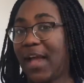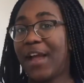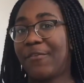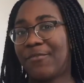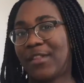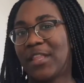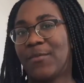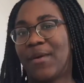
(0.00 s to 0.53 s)
I
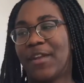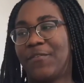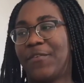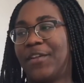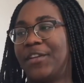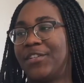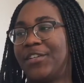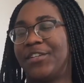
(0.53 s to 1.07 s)
really want to
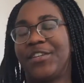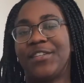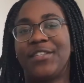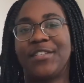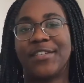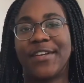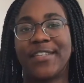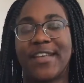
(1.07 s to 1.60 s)
finish the
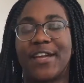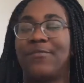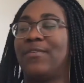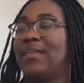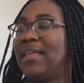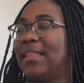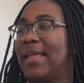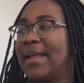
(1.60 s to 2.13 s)
Nerd series. I
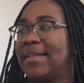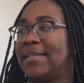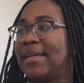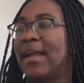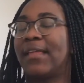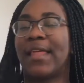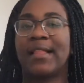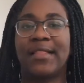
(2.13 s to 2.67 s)
really liked
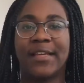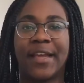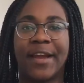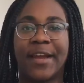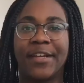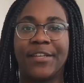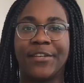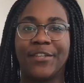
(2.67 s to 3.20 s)
it. I liked the
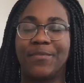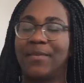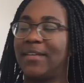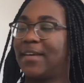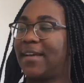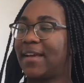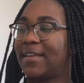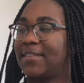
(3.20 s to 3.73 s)
characters
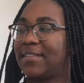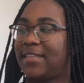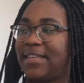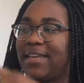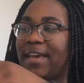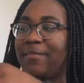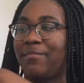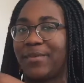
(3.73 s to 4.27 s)
because
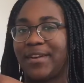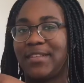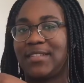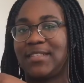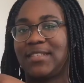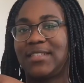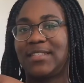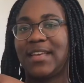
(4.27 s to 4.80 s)
he had
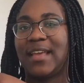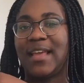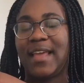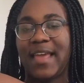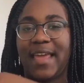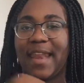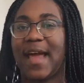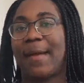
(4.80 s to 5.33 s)
braces,
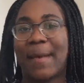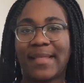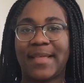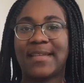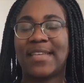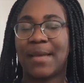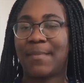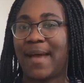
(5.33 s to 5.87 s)
and at
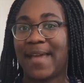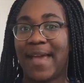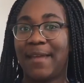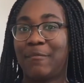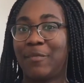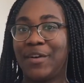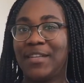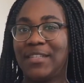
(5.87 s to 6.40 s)
that time I
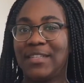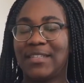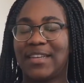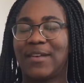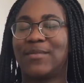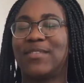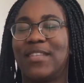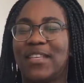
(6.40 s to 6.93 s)
had braces,
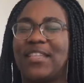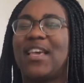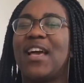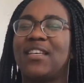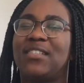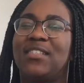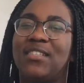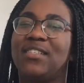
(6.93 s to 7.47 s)
and I was like,
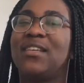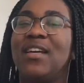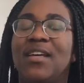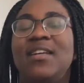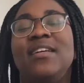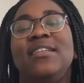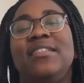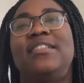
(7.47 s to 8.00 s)
yes,
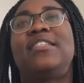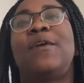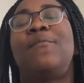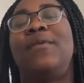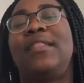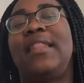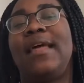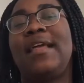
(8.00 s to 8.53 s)

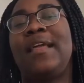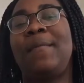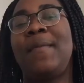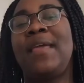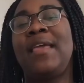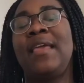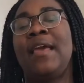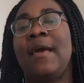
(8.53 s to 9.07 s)
someone like
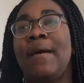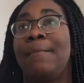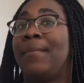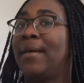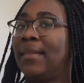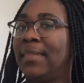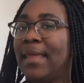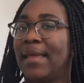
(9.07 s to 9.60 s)
me.
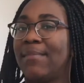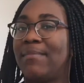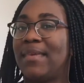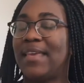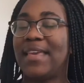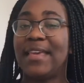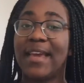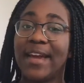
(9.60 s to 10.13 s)
But unlike
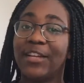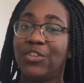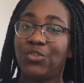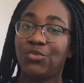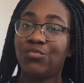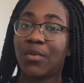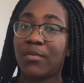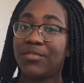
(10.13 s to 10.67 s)
me, he had
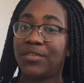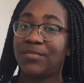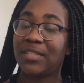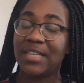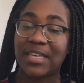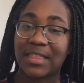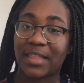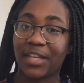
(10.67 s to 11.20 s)
2 rows of
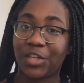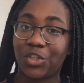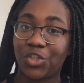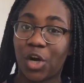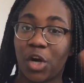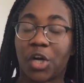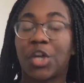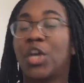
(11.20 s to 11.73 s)
teeth like a
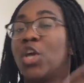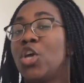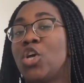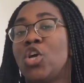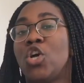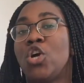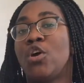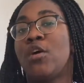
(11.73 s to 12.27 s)
shark.
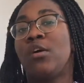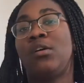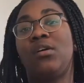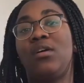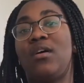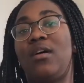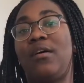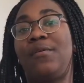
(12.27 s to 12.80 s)

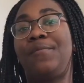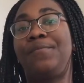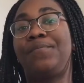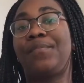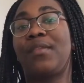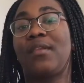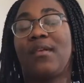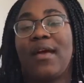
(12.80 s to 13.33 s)

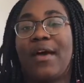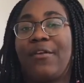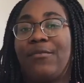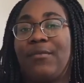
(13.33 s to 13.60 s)
I